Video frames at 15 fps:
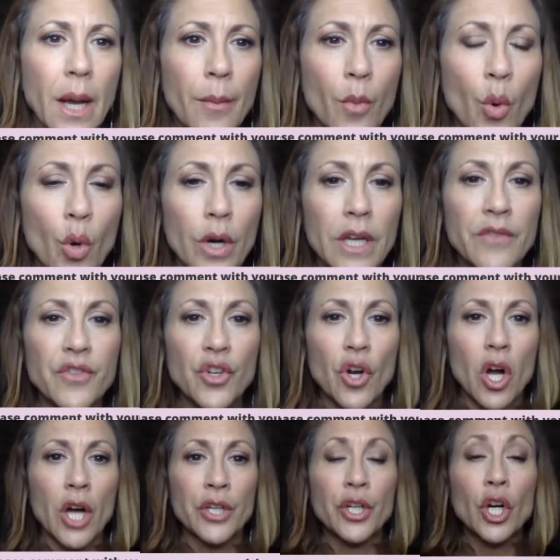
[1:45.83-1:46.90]
or if you're
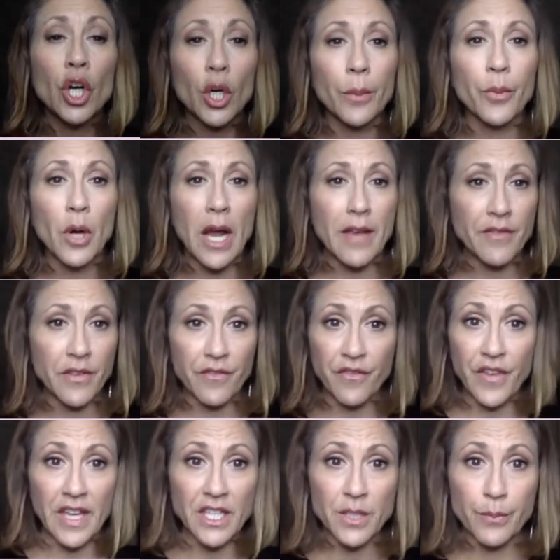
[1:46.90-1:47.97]
on her private
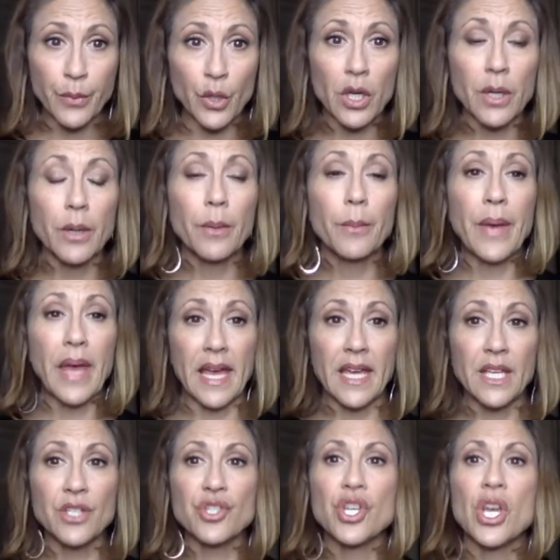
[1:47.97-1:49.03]
Facebook
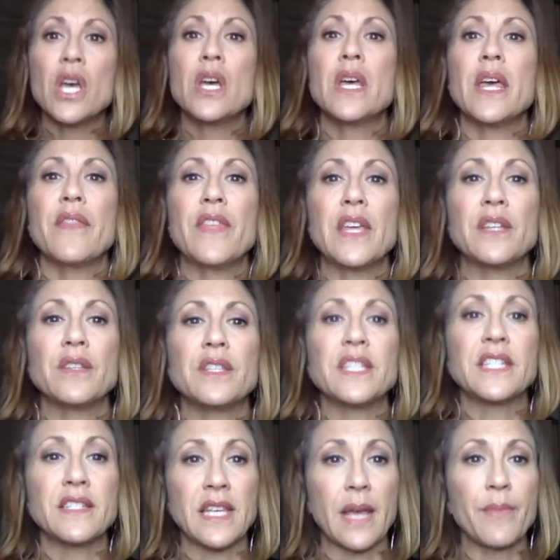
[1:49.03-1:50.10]
page, then the
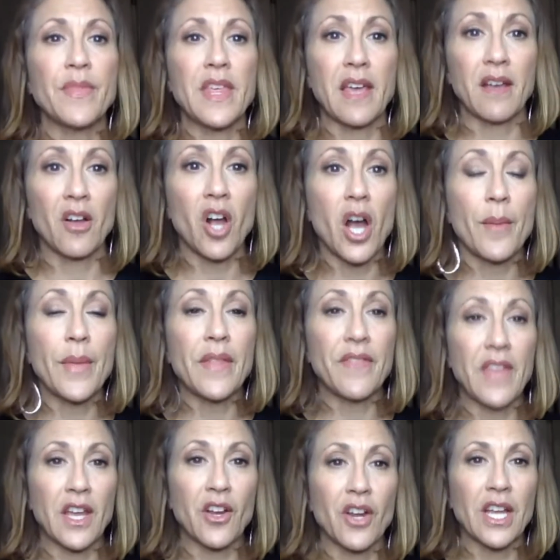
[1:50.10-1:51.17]
same thing, comment
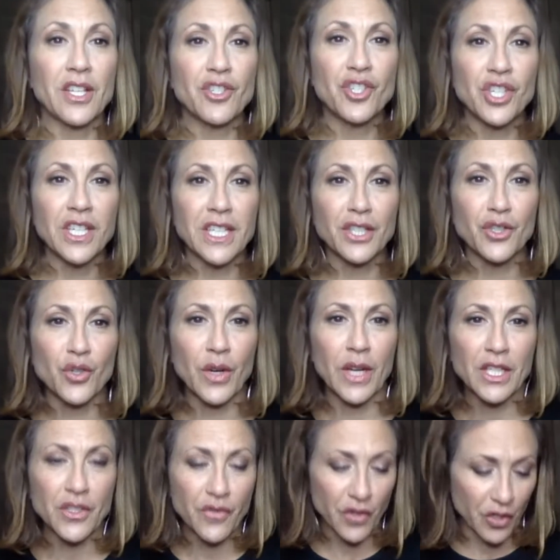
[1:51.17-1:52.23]
there and she can
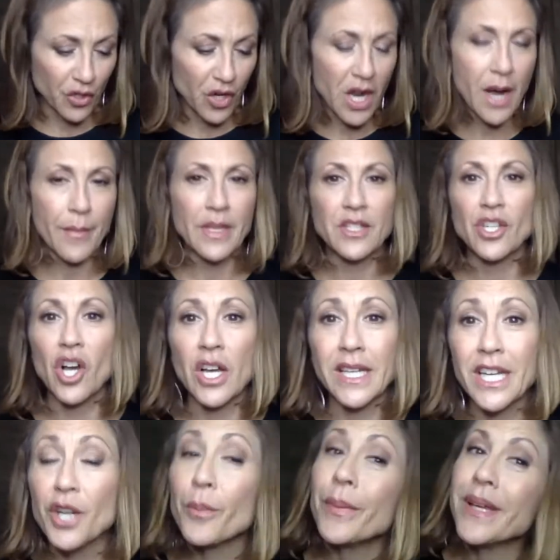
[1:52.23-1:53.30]
transfer your comments on
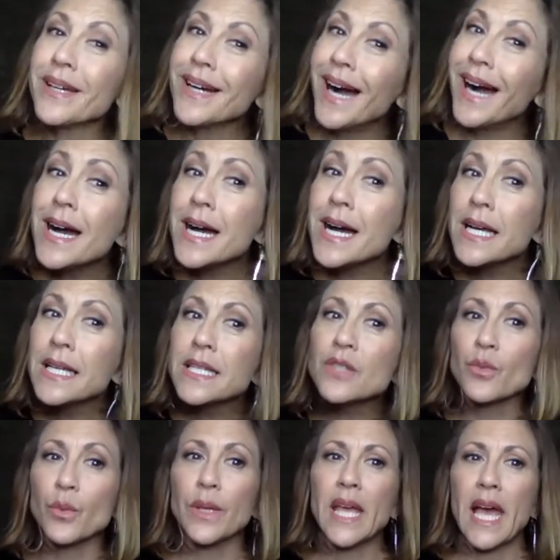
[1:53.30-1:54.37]
here
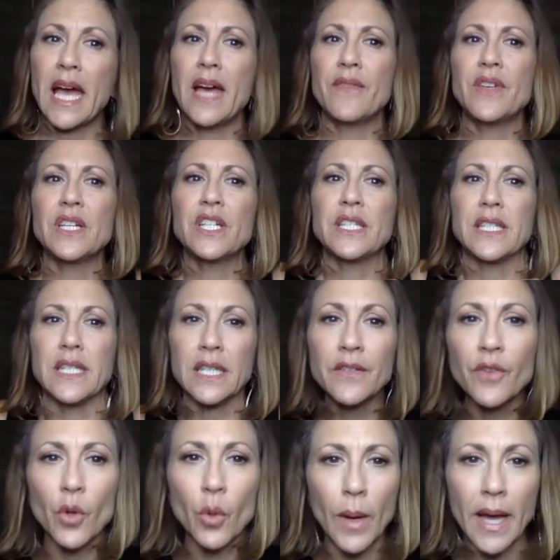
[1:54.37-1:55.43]
because we have a
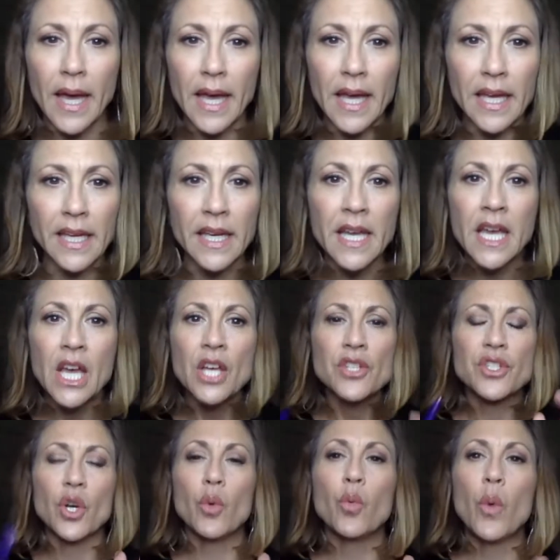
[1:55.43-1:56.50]
giveaway.
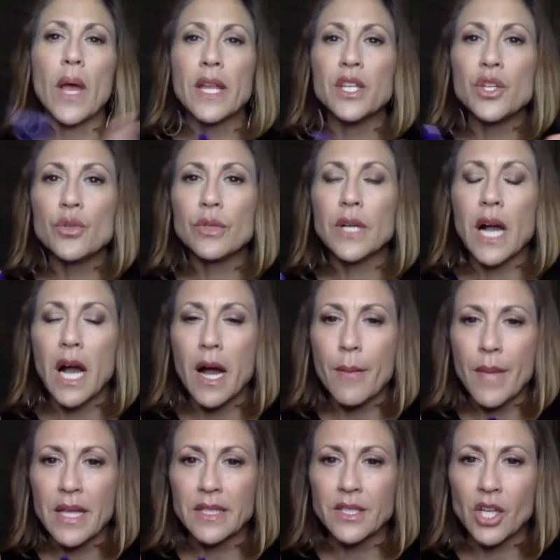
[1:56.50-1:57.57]
So when you
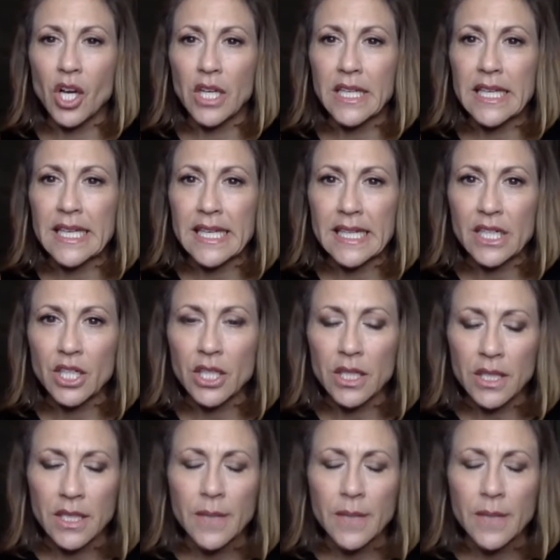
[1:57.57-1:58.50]
comment on here